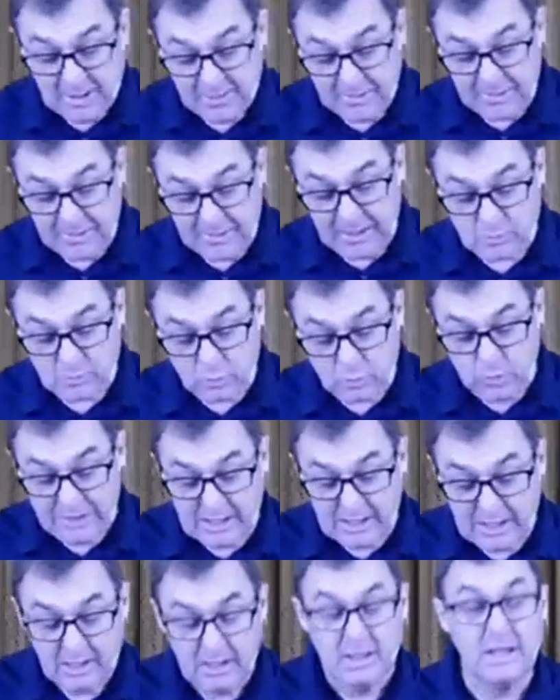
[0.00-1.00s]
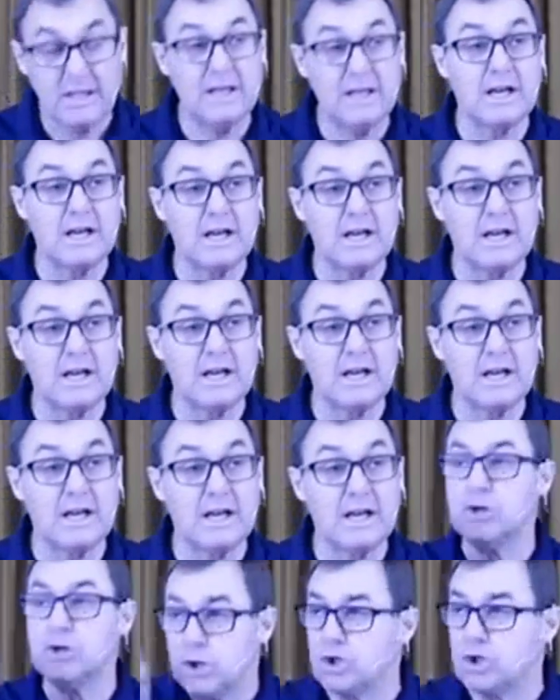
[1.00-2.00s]
that we, in our own
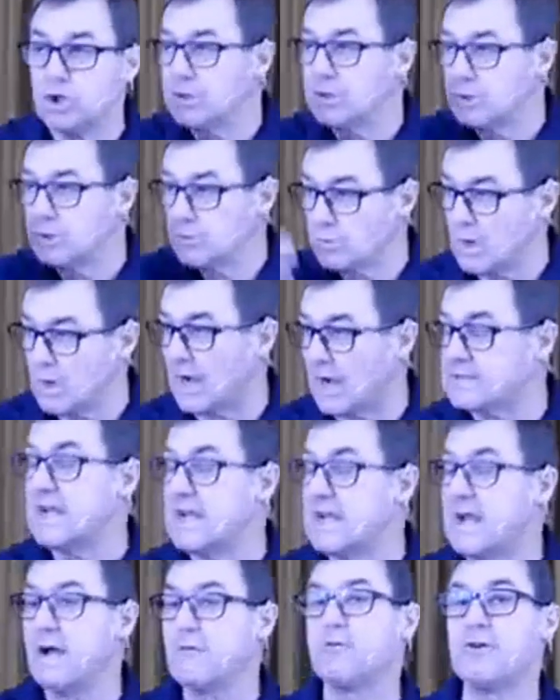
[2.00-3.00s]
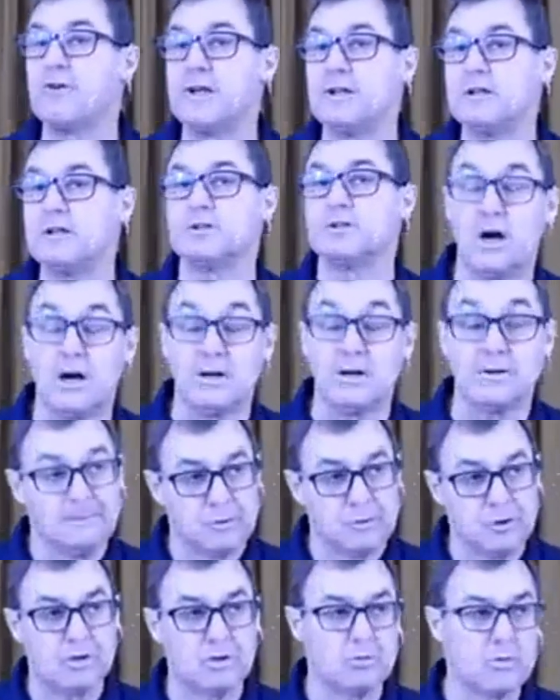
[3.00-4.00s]
human right, have failed God.
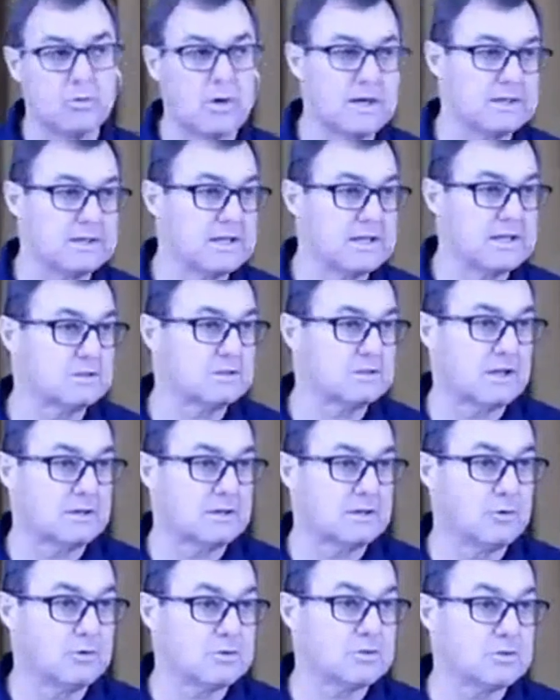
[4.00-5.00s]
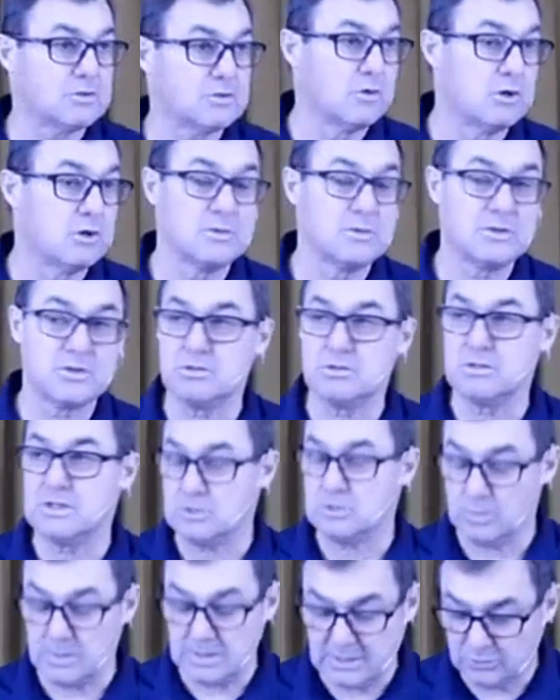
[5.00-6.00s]
You can write next to that verse Romans
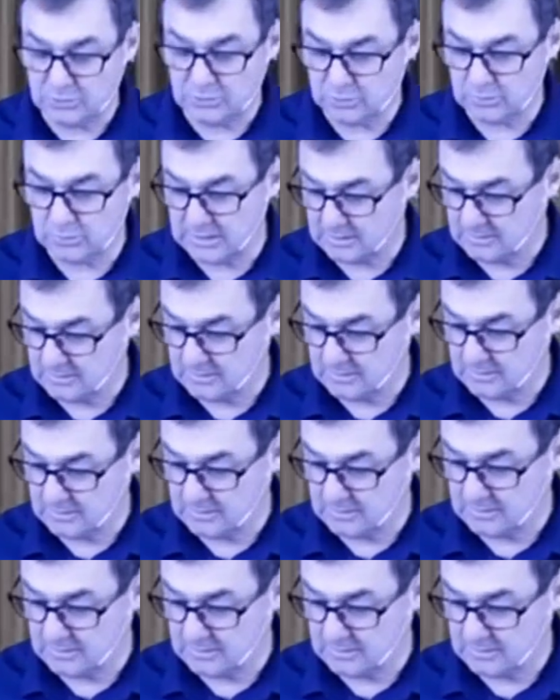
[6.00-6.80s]
3:23. Well,